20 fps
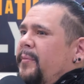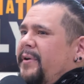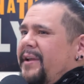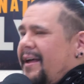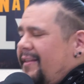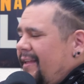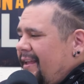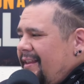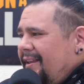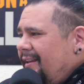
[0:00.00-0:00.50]
But
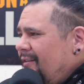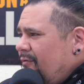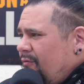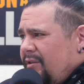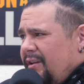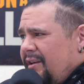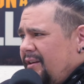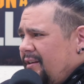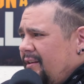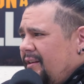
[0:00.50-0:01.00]
yeah, they didn't
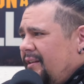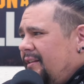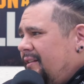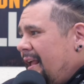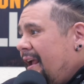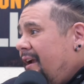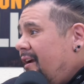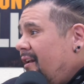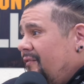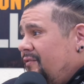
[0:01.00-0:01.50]
really.
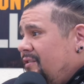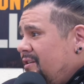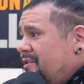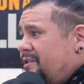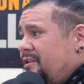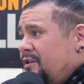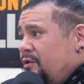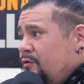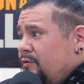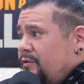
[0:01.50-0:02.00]
They could have
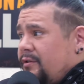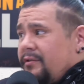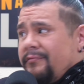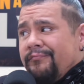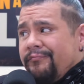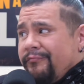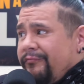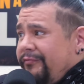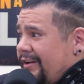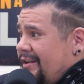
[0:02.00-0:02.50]
just used
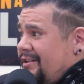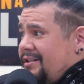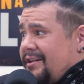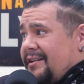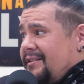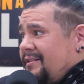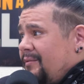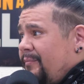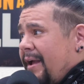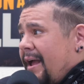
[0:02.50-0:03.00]

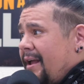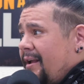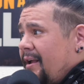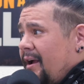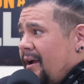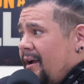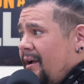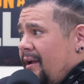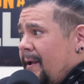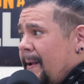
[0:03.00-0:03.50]
Vision as the bad
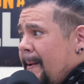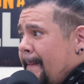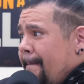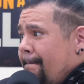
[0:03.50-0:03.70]
guy.